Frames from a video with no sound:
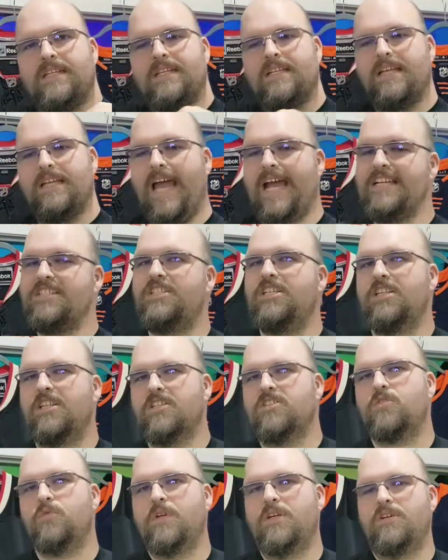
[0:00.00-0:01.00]
Actually
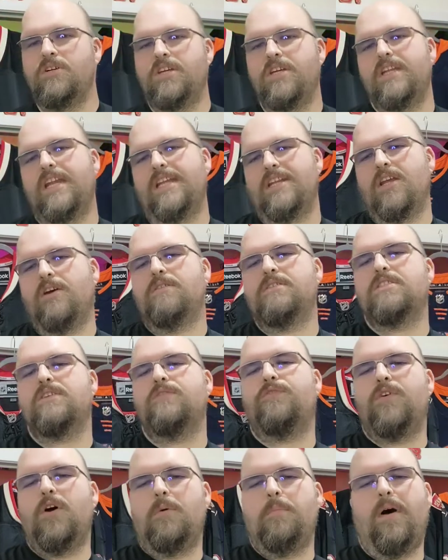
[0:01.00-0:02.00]
looks real good. I know it's a
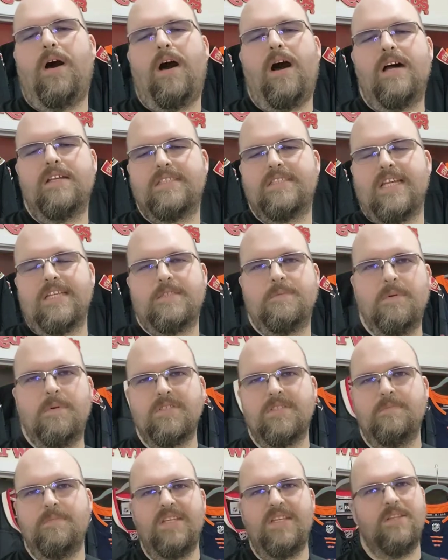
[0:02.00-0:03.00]
faux pas. It's not supposed
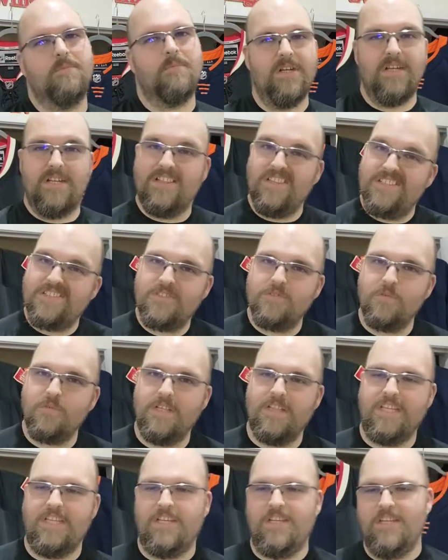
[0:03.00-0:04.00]
to be there, but it looks
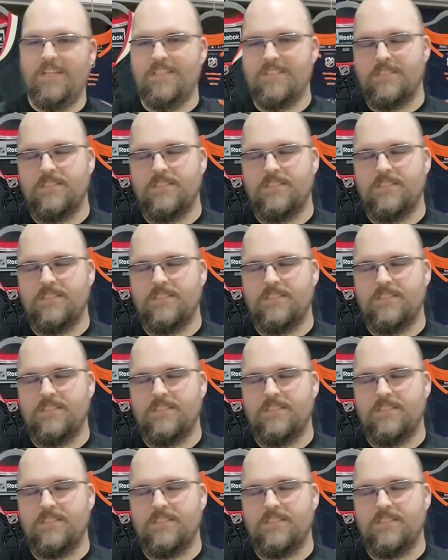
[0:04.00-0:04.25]
really good.